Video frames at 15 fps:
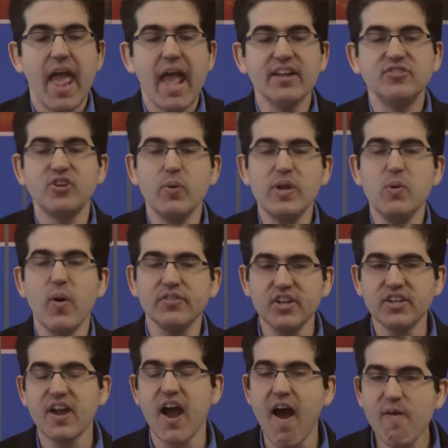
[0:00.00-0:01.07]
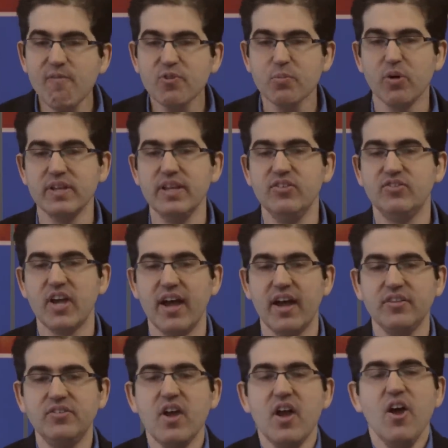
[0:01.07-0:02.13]
And so he wasn't comfortable, he
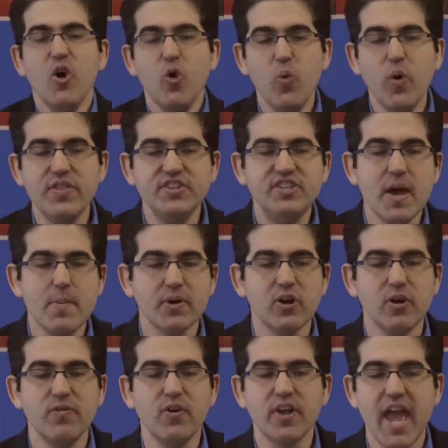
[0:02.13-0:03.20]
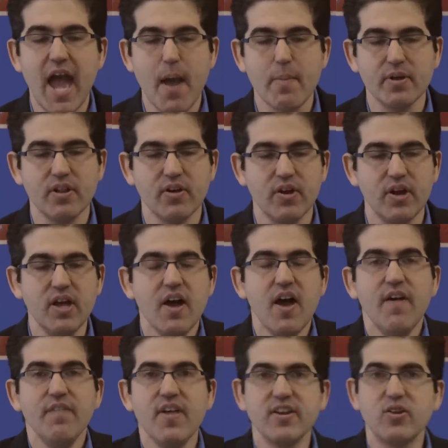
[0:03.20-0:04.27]
says, with the typical vocabulary
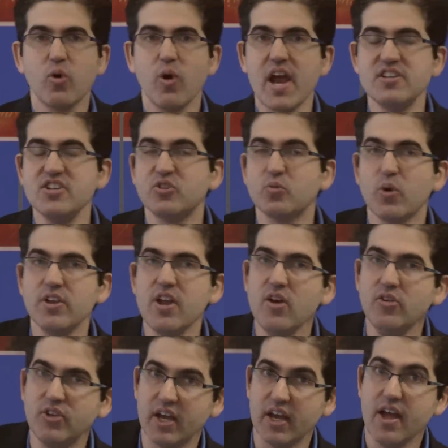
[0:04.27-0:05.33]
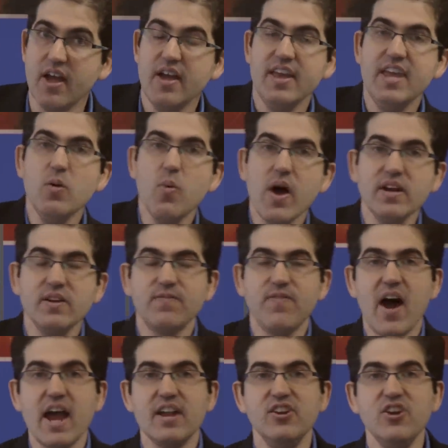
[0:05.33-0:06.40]
that creationists were using. He wanted to
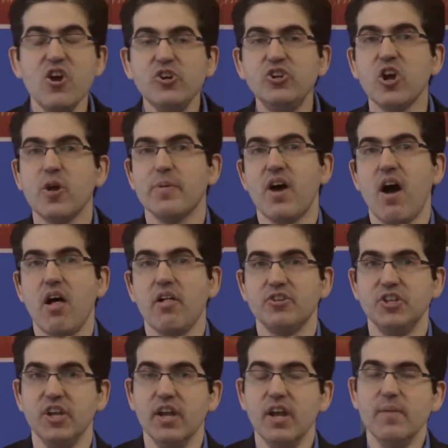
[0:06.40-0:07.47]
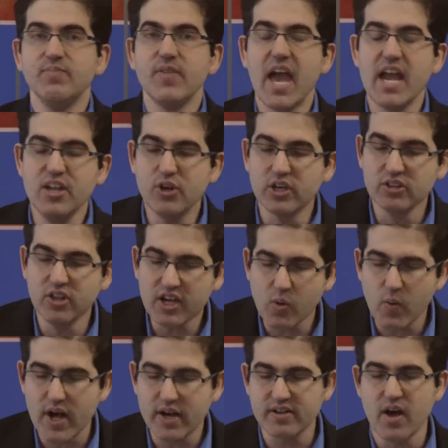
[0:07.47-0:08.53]
find new terminology. And you can look at
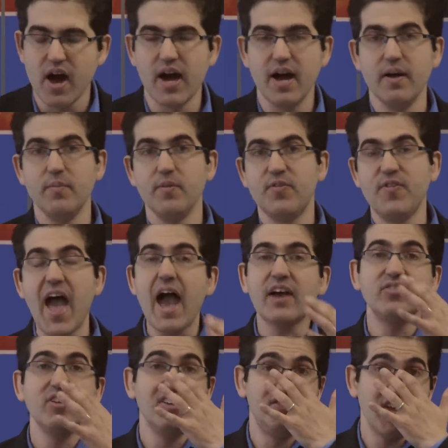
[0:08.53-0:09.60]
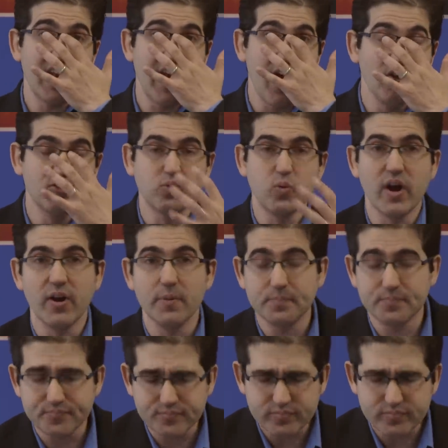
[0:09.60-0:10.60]
what uh, Thaxton has said elsewhere.